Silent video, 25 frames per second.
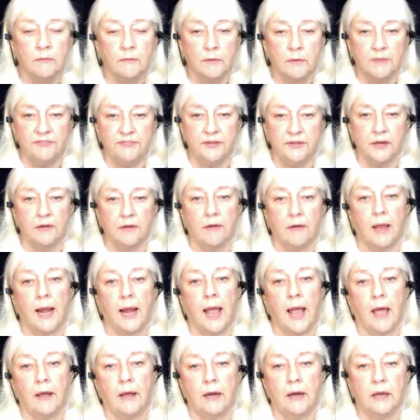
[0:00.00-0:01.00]
we figure
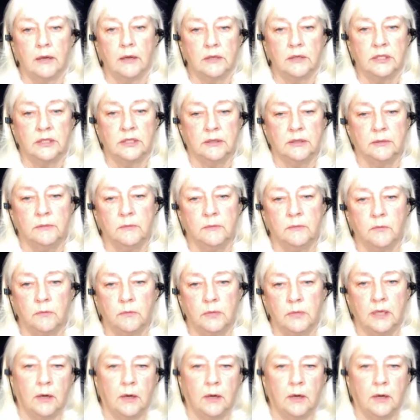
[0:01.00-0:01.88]
out how to